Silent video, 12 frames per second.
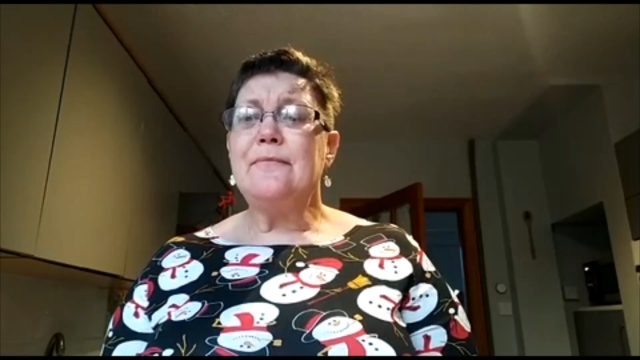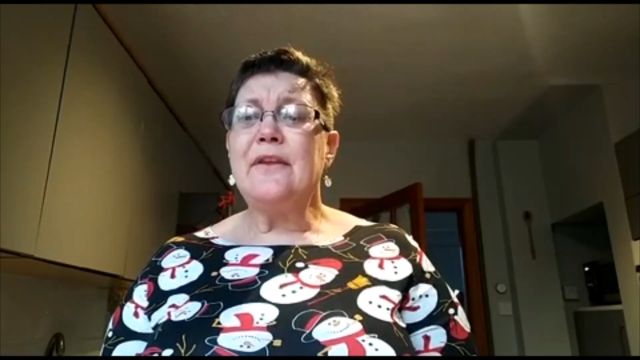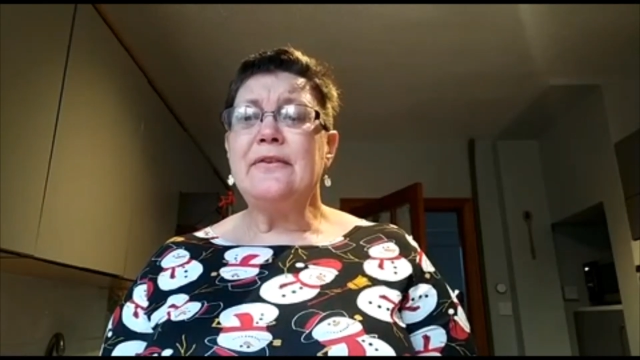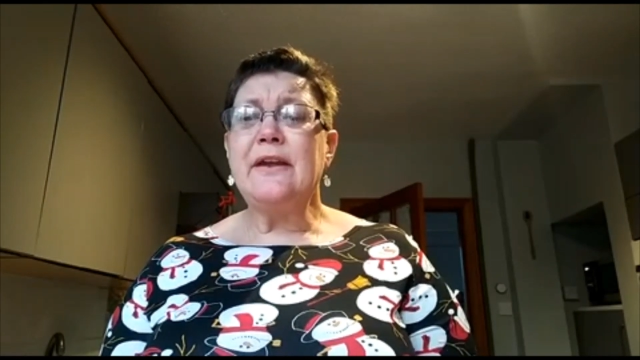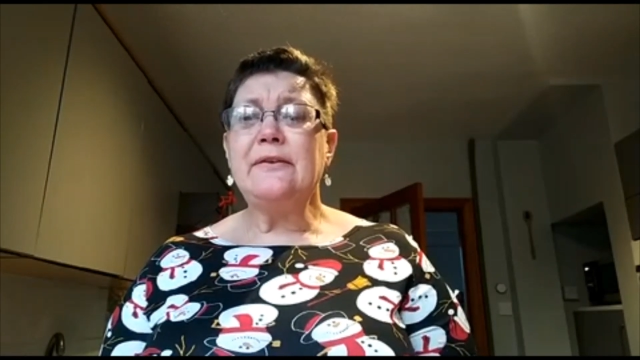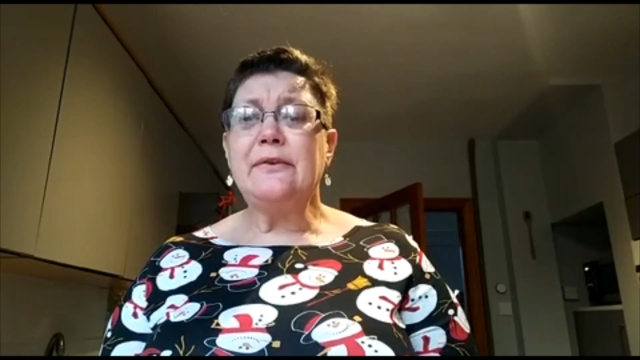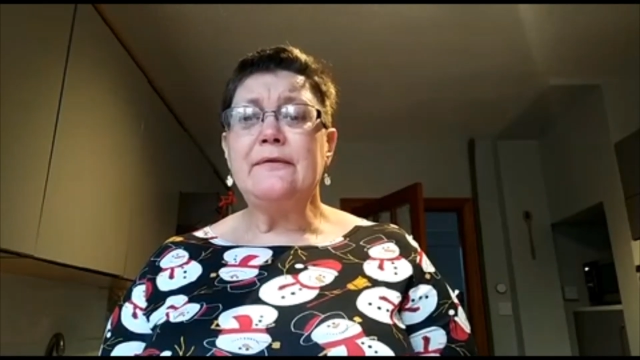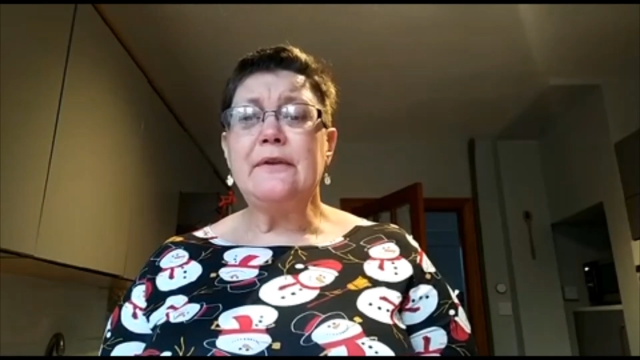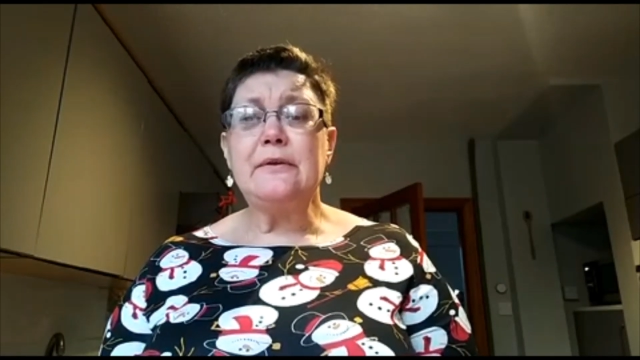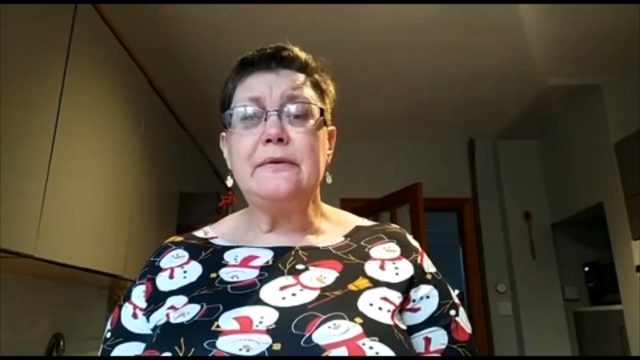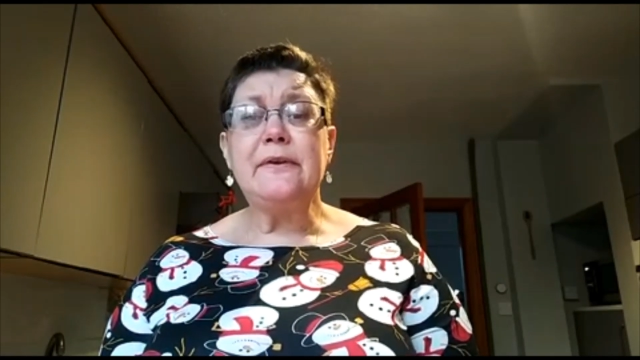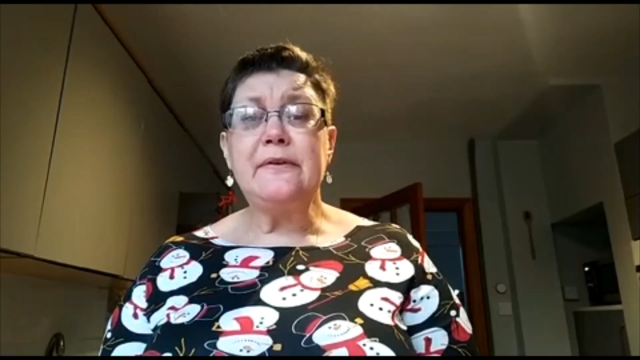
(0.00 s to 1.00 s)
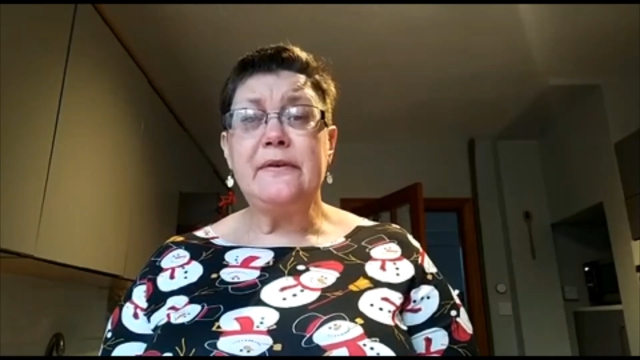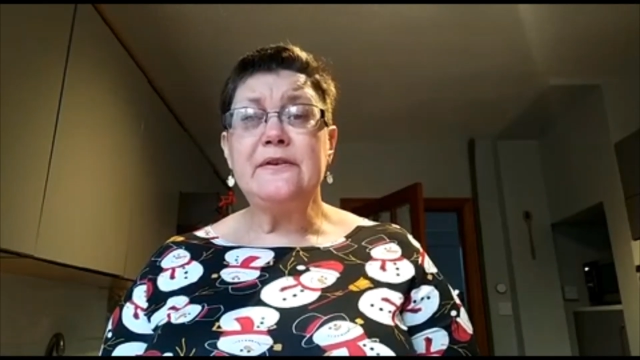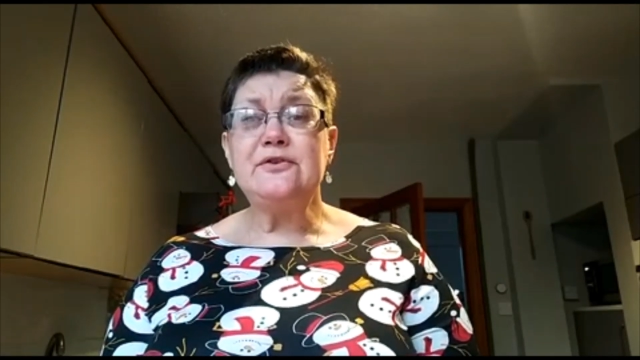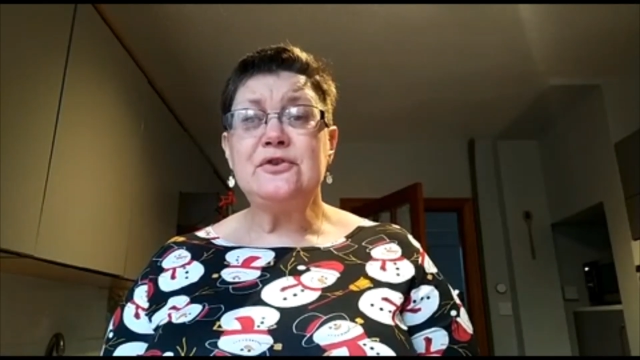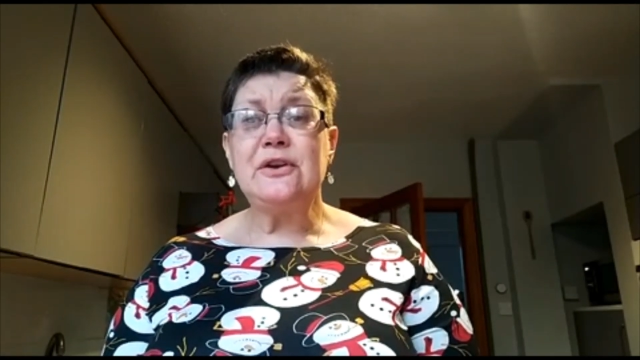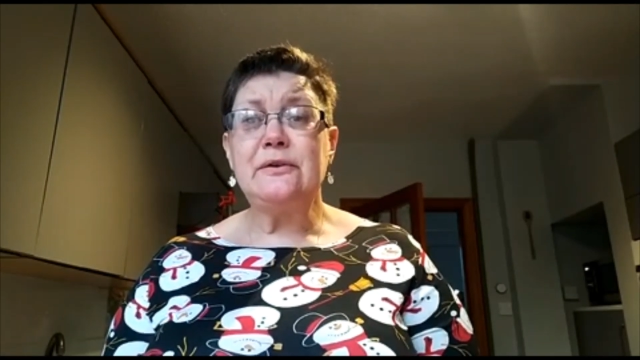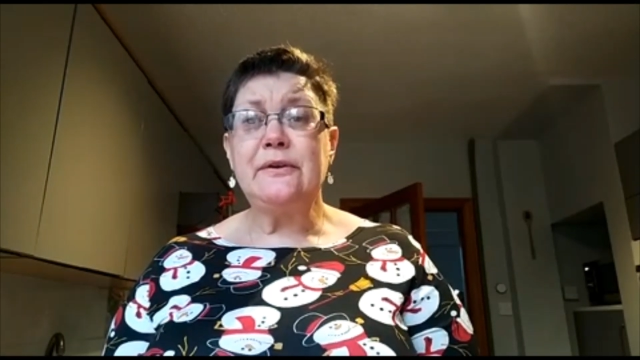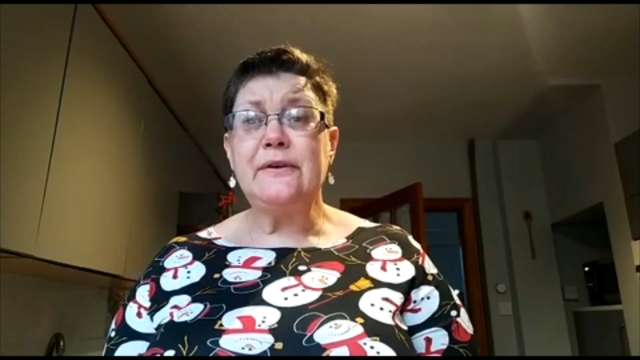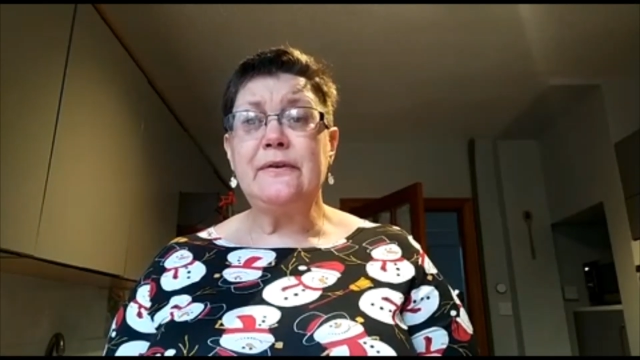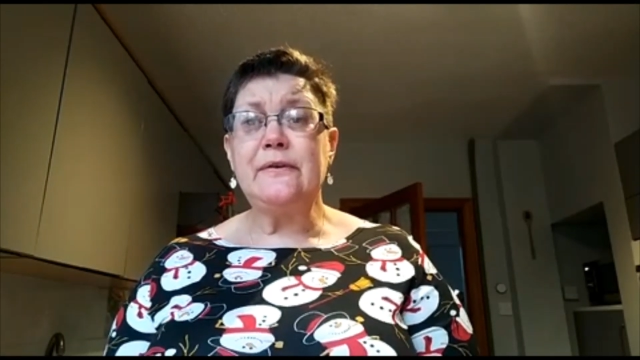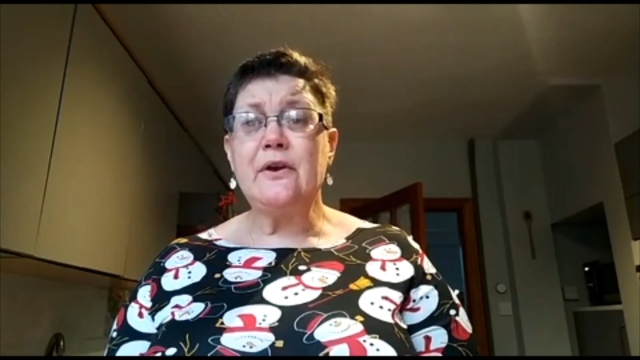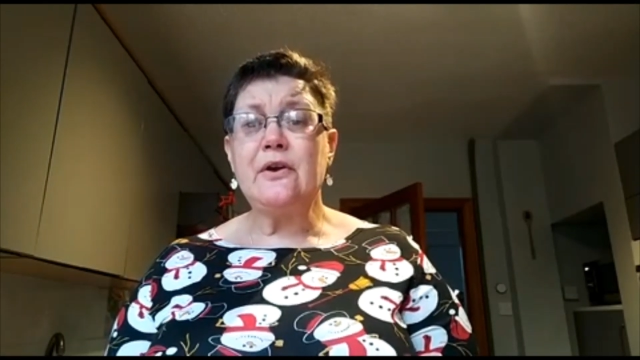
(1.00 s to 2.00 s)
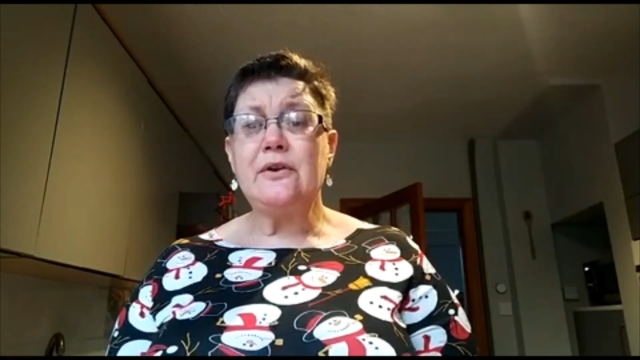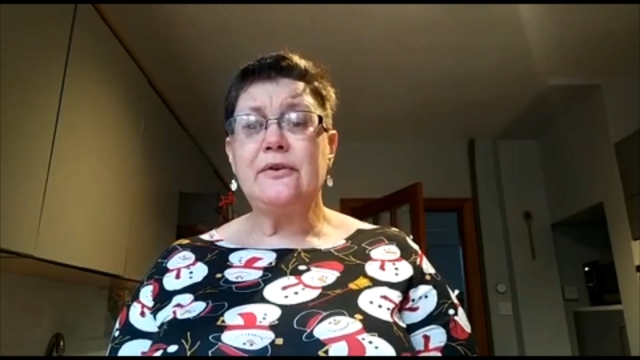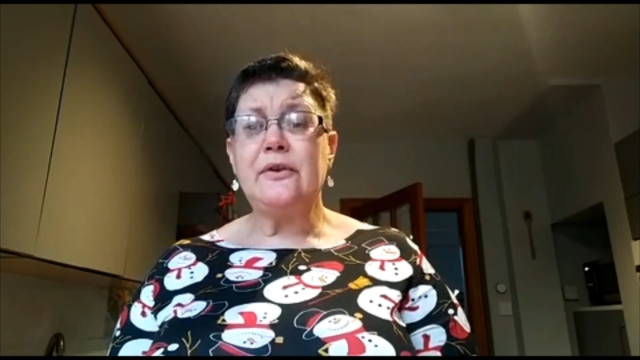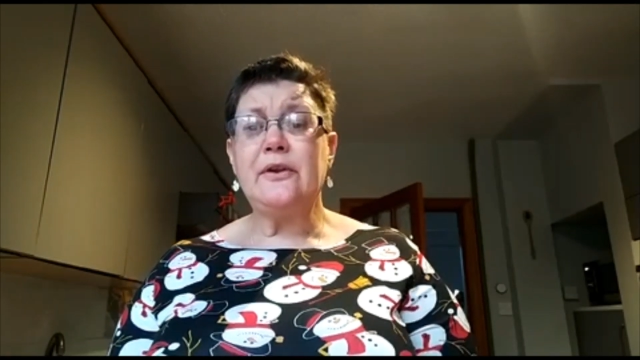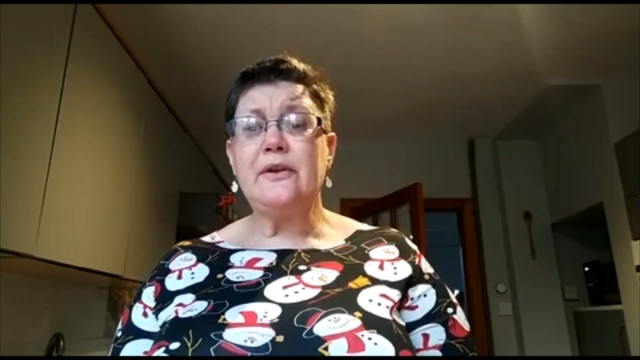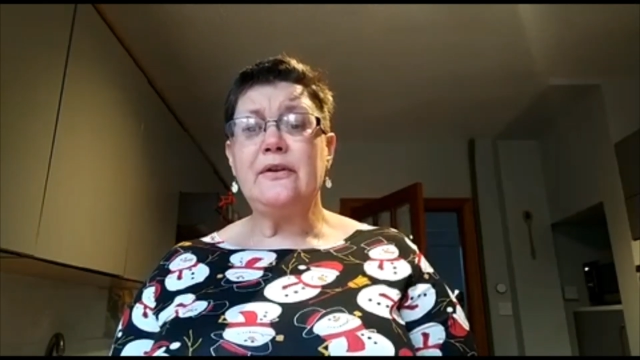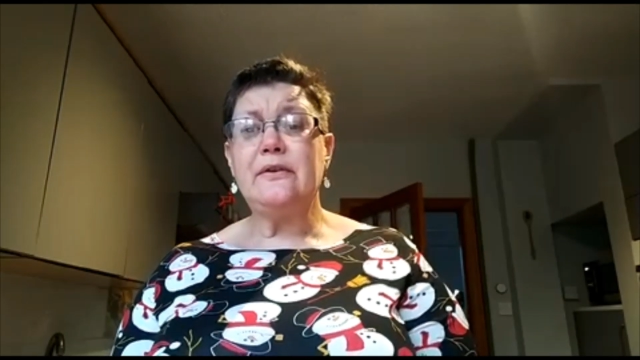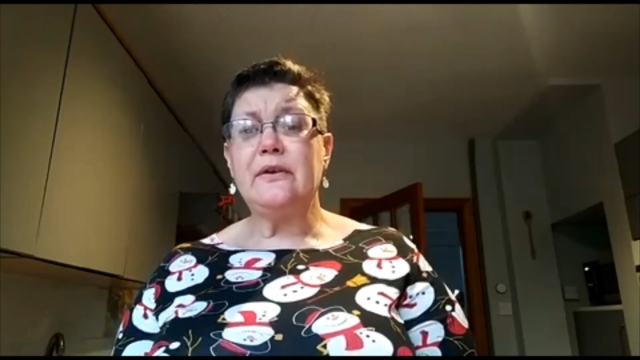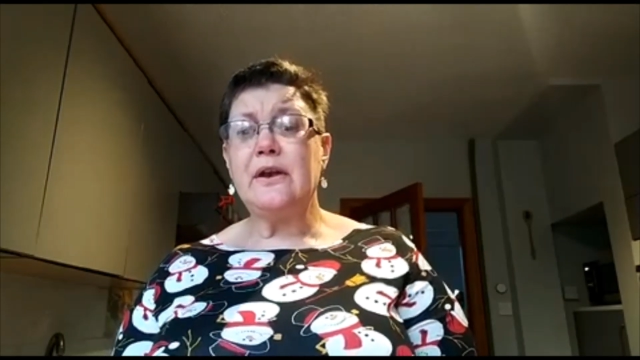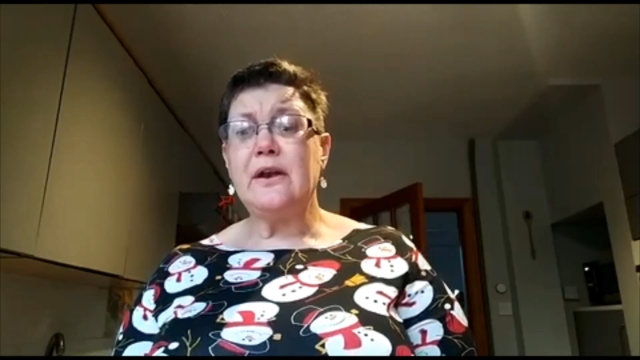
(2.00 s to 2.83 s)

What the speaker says: The things I've noticed since shielding started